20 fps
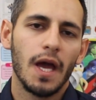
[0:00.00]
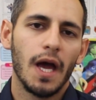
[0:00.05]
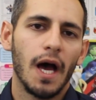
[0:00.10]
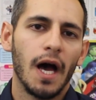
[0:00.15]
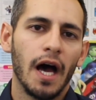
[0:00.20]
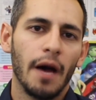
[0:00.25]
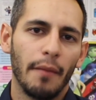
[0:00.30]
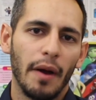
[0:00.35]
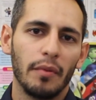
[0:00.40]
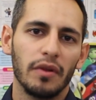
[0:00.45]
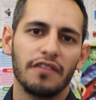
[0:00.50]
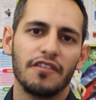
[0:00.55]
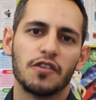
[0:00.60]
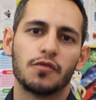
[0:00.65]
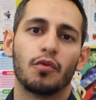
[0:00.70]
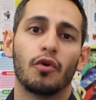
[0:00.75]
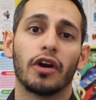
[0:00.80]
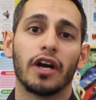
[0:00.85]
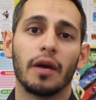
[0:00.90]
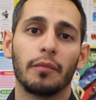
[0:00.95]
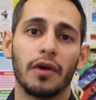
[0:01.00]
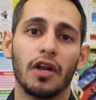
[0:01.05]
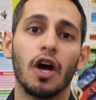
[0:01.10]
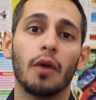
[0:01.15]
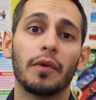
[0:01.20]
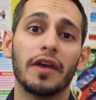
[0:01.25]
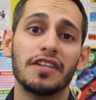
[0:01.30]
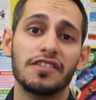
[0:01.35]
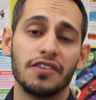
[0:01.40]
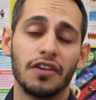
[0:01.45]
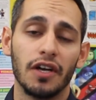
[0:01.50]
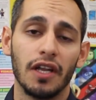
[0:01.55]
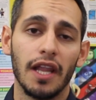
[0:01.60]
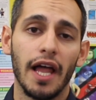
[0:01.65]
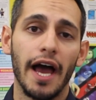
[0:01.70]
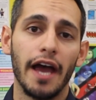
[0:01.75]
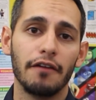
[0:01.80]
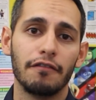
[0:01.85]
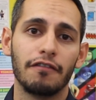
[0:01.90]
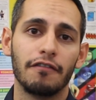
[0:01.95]
I believe this program can help kids in their
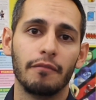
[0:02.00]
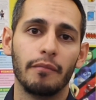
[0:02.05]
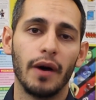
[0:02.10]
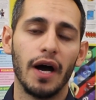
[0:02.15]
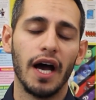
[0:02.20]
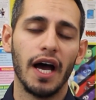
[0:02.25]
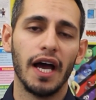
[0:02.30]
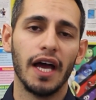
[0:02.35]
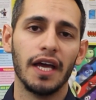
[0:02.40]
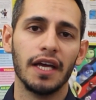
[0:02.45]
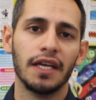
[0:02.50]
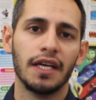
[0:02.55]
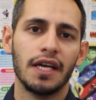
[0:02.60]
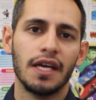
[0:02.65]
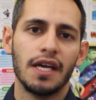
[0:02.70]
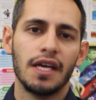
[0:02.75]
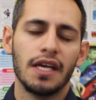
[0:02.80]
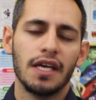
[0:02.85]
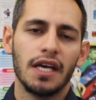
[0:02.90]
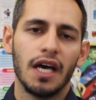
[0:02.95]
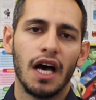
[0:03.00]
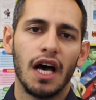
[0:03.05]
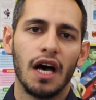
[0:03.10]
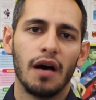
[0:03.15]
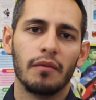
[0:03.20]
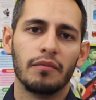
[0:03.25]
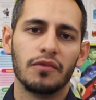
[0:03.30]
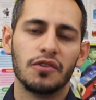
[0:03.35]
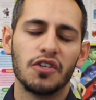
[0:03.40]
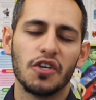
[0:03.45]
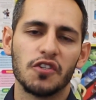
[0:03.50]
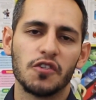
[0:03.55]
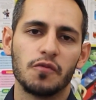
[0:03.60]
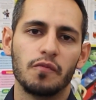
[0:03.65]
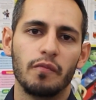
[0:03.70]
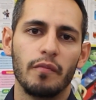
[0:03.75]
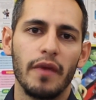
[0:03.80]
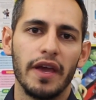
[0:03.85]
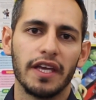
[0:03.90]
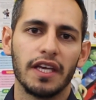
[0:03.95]
life by
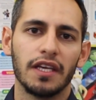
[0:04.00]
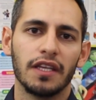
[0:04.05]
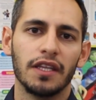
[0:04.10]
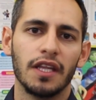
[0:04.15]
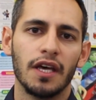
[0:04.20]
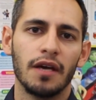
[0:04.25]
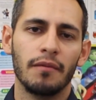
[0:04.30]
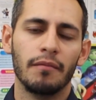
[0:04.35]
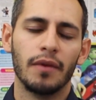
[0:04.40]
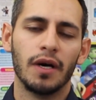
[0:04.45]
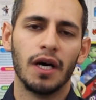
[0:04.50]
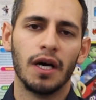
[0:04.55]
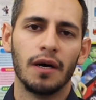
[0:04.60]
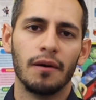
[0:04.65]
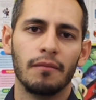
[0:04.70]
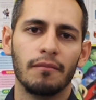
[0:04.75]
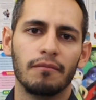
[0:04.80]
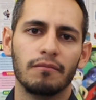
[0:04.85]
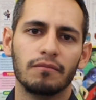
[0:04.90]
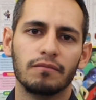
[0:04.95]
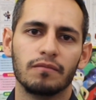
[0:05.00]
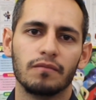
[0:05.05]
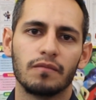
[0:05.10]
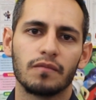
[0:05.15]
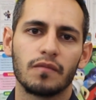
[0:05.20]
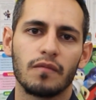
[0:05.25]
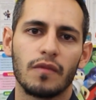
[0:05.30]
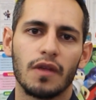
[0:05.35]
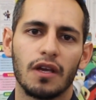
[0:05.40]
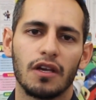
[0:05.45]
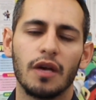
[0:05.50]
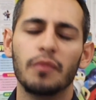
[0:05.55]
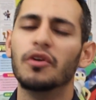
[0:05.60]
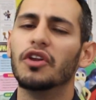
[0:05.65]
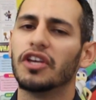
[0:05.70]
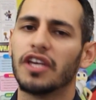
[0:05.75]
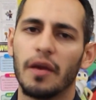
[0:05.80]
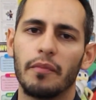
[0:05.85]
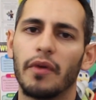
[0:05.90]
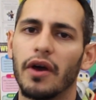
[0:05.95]
just making them
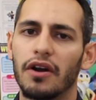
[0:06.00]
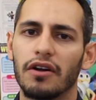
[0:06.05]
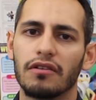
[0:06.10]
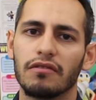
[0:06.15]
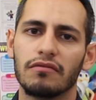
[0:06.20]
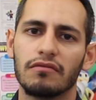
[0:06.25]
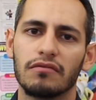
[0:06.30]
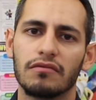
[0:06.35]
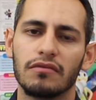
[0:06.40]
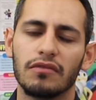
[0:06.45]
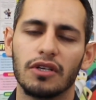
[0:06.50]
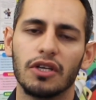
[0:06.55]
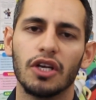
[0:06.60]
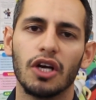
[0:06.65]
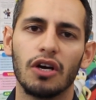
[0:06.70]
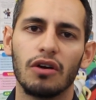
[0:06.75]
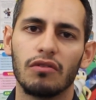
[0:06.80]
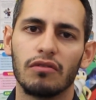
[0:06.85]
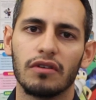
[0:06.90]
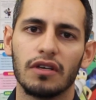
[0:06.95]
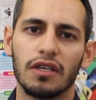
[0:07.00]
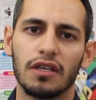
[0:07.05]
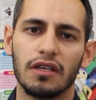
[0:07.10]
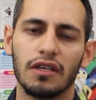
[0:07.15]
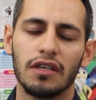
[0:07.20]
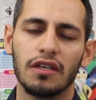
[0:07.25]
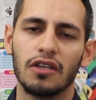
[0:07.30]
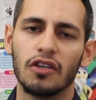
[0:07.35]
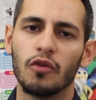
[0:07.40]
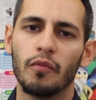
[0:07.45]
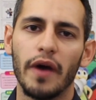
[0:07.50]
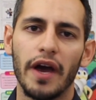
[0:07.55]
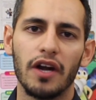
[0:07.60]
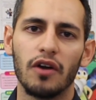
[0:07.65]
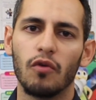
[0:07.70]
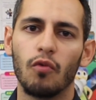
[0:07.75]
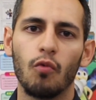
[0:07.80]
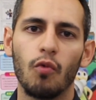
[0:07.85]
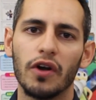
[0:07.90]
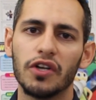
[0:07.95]
communicate better. No
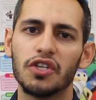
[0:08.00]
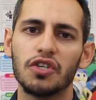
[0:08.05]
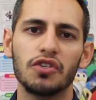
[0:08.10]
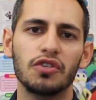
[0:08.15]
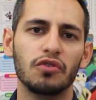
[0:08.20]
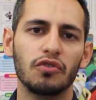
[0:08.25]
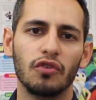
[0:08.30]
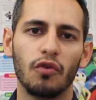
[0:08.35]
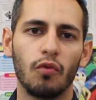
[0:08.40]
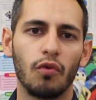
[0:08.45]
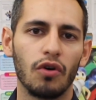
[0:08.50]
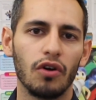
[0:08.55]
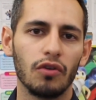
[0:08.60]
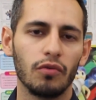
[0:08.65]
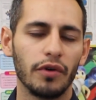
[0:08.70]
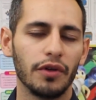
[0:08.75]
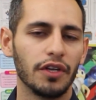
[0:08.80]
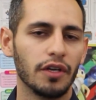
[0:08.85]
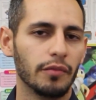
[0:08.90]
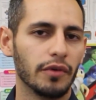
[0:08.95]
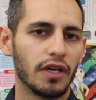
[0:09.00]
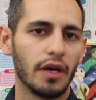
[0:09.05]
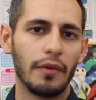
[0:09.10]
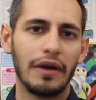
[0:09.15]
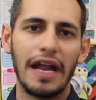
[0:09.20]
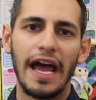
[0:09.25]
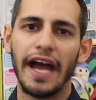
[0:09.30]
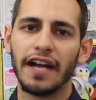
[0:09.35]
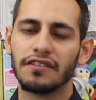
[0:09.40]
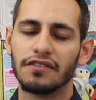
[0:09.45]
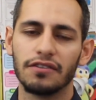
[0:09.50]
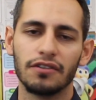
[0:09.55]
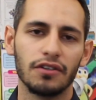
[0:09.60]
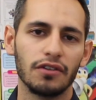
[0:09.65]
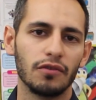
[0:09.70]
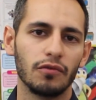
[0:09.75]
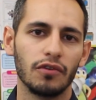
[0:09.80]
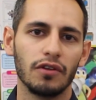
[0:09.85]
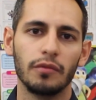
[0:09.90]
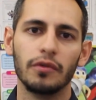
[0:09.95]
matter what you do in the world, whether you become an
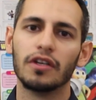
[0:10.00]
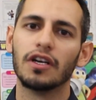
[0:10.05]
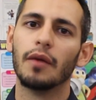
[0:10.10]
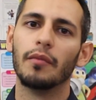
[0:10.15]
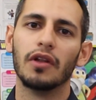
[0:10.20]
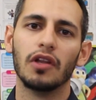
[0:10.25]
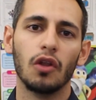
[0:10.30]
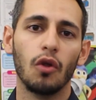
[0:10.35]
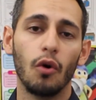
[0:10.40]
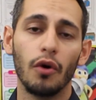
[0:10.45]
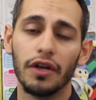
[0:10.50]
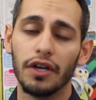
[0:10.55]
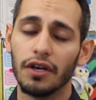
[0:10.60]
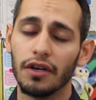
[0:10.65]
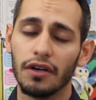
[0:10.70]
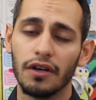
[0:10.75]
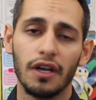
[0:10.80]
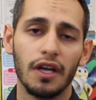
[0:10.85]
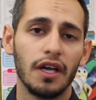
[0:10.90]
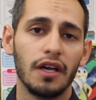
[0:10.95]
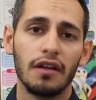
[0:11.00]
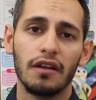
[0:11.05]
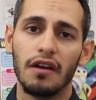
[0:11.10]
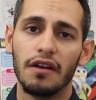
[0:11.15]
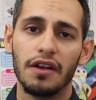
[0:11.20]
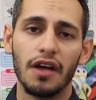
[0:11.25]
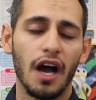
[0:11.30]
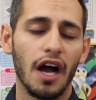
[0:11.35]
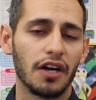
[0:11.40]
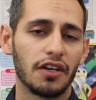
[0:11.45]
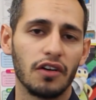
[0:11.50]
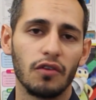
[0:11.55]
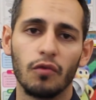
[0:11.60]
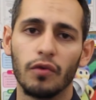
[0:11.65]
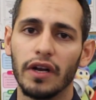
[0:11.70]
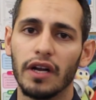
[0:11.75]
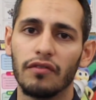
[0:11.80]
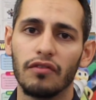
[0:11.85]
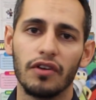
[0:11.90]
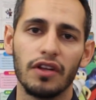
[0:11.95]
actor, whether you become a lawyer, doctor,
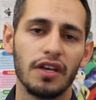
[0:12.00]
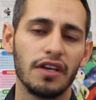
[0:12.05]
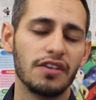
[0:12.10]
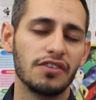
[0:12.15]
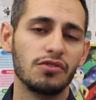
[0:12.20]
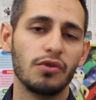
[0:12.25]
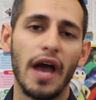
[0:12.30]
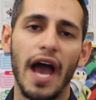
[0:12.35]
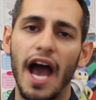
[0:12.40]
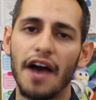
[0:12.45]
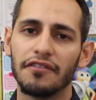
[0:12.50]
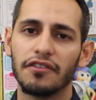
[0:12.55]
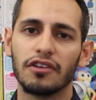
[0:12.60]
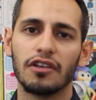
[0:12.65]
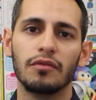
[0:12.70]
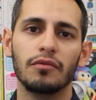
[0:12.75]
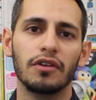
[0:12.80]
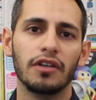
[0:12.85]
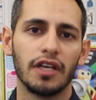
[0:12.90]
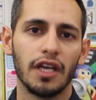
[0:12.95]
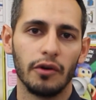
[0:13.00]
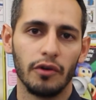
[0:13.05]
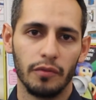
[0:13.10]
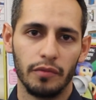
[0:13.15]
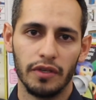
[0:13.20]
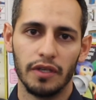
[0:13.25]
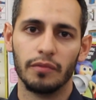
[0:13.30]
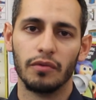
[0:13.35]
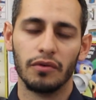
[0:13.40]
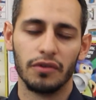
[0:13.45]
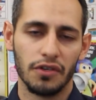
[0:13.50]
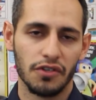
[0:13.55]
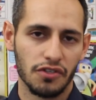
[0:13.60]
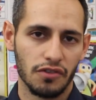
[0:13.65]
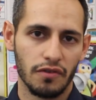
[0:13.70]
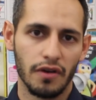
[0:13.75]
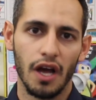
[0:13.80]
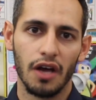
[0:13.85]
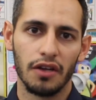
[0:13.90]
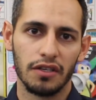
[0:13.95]
whatever it is, you have to communicate with people in your
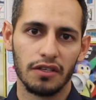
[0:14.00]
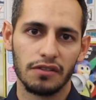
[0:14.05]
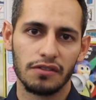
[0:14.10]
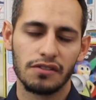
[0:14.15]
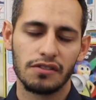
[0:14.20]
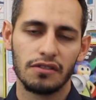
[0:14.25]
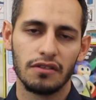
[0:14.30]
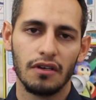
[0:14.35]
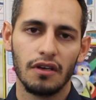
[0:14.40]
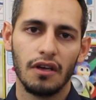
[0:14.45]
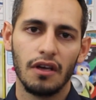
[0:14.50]
surroundings.